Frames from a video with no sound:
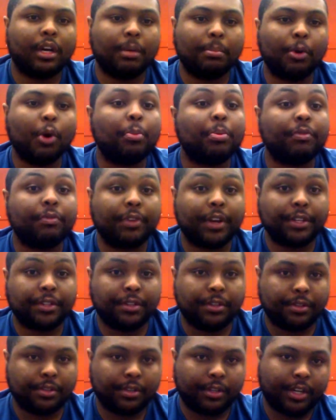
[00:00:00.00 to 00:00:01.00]
open
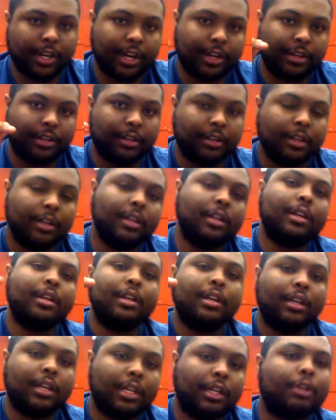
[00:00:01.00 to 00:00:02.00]
faces and kind of
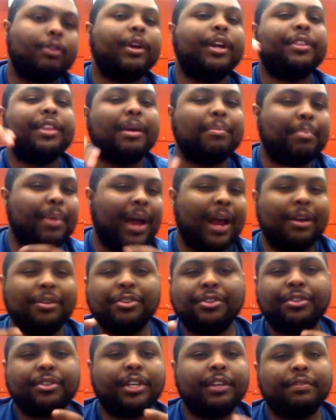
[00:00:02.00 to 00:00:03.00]
create that pattern
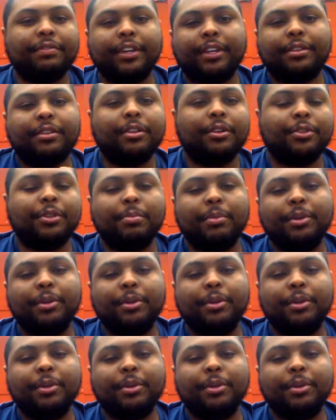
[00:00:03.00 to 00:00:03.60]
just to give like some